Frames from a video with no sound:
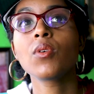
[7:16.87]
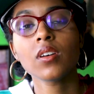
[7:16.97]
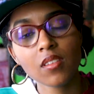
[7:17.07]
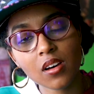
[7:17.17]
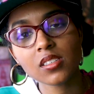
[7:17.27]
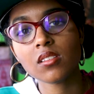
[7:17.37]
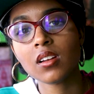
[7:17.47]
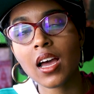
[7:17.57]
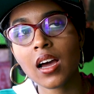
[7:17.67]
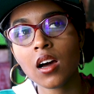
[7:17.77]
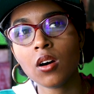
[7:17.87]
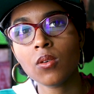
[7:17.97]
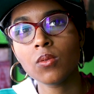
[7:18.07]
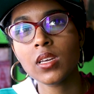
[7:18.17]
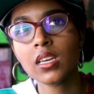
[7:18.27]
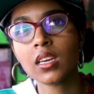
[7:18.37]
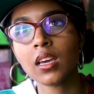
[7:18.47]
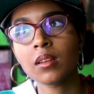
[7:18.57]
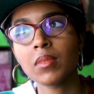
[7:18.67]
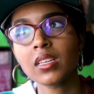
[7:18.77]
more thoughts on how we
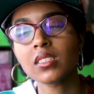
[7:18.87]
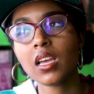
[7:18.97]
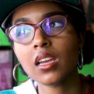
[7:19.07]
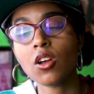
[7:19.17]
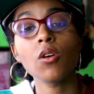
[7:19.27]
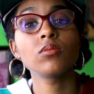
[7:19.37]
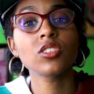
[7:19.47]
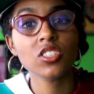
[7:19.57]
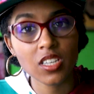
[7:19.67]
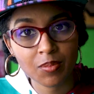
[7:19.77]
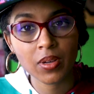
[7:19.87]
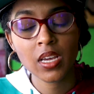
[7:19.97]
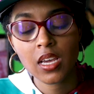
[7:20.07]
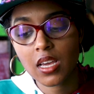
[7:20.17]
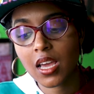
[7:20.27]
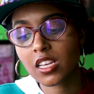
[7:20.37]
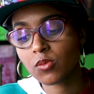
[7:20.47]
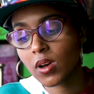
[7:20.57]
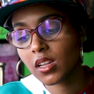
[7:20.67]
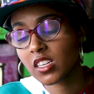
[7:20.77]
can maintain ownership
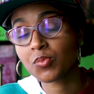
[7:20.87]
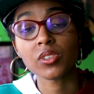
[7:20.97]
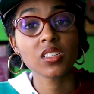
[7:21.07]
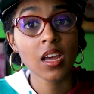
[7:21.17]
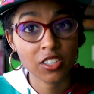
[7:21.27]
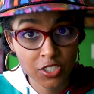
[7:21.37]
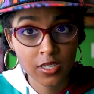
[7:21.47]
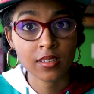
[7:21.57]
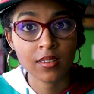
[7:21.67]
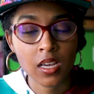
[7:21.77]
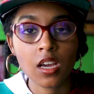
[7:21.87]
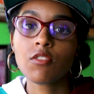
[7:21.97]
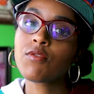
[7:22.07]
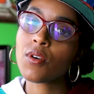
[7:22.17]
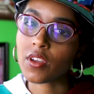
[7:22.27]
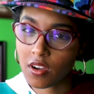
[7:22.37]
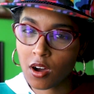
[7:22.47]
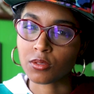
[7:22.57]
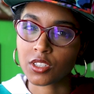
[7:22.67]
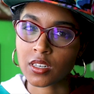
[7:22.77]
as well as protection for the
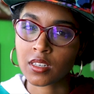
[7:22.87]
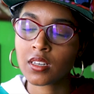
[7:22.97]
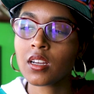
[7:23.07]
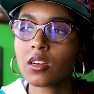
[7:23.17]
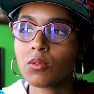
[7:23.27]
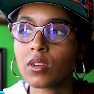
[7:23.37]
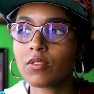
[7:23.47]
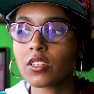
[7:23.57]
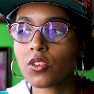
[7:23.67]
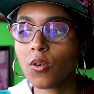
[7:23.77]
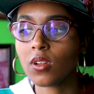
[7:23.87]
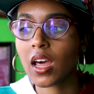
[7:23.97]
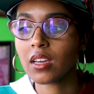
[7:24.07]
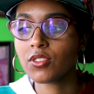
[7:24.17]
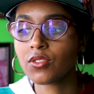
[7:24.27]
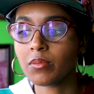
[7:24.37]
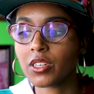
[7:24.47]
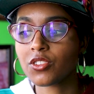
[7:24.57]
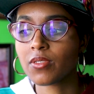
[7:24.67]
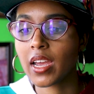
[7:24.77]
culture with this whole live
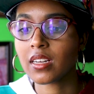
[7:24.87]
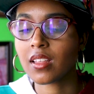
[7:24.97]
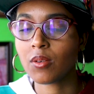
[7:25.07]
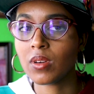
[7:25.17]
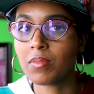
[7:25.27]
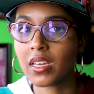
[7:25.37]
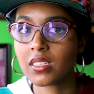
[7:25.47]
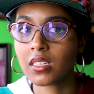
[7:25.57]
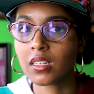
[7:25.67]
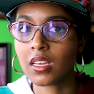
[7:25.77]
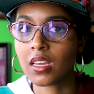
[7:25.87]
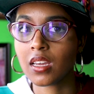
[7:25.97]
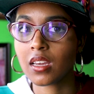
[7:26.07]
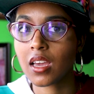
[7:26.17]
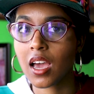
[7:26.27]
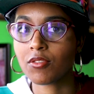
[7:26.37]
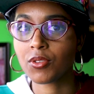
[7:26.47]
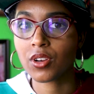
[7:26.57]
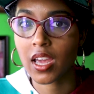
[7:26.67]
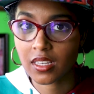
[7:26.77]
streaming trend that we basically
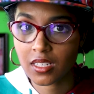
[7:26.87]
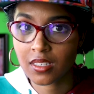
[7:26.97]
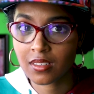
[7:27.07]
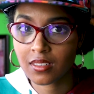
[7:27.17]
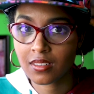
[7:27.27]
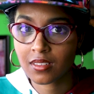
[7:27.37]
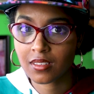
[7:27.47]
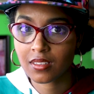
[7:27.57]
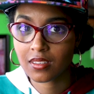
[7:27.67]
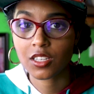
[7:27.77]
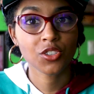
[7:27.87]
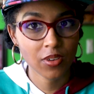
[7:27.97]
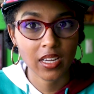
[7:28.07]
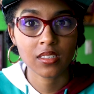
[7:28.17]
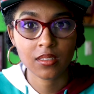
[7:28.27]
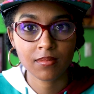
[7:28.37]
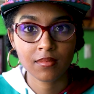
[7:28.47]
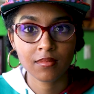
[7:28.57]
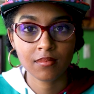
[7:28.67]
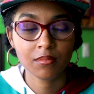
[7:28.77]
have created. The trend,
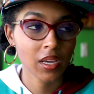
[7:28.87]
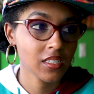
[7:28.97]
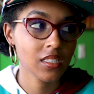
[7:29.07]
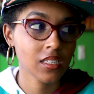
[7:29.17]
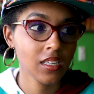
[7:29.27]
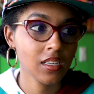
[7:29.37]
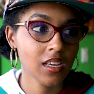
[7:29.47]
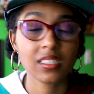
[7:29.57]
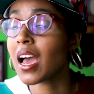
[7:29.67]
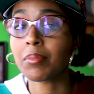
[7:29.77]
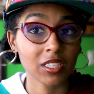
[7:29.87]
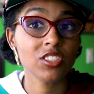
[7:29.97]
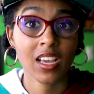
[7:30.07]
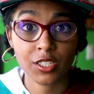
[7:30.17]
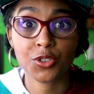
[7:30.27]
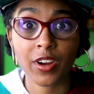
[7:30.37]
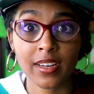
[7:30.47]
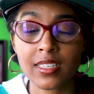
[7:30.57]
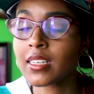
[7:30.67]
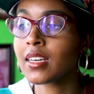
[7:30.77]
basically, established as a
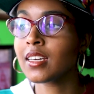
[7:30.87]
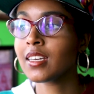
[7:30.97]
trend.